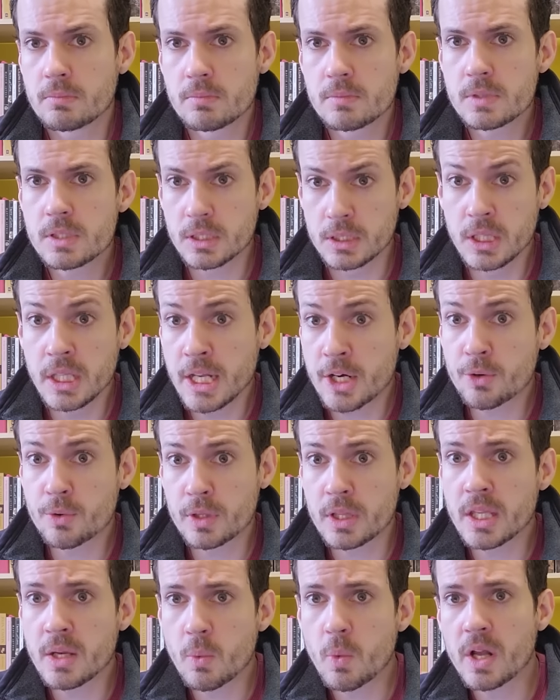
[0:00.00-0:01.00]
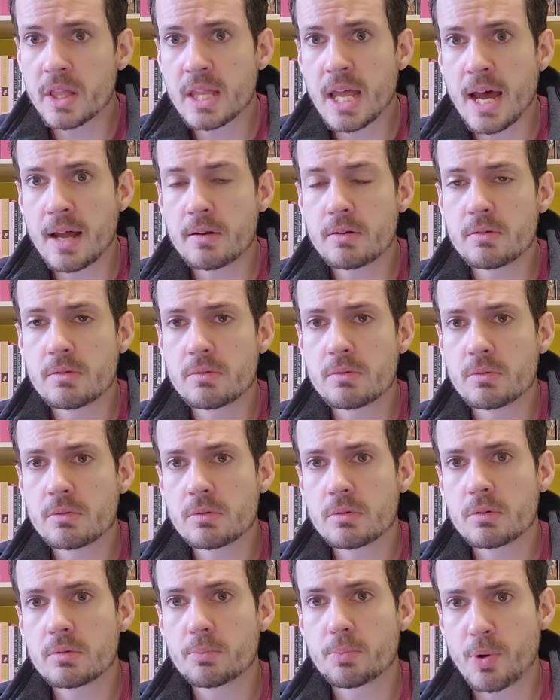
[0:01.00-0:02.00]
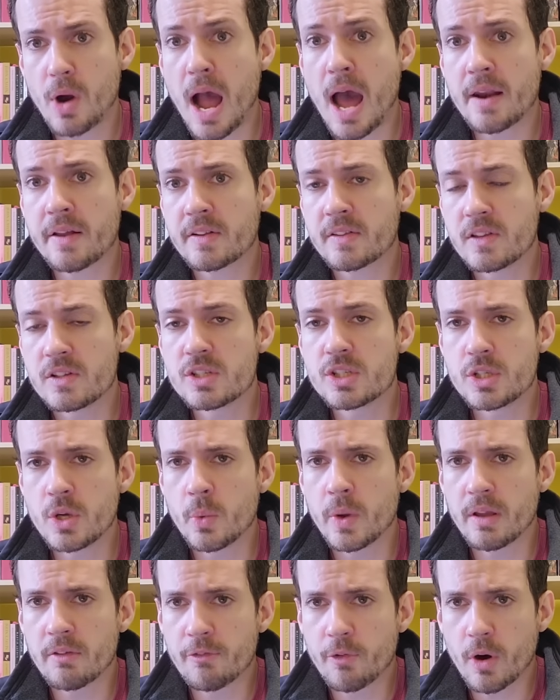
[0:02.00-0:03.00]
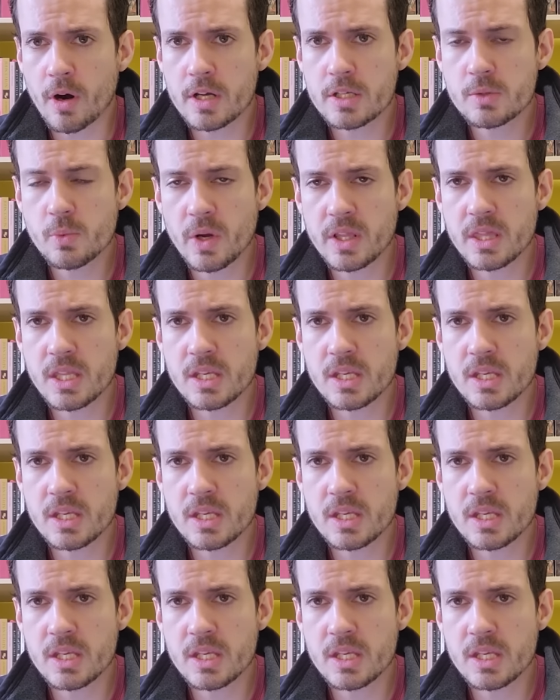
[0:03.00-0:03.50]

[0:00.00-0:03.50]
So literally what that product is doing for us, what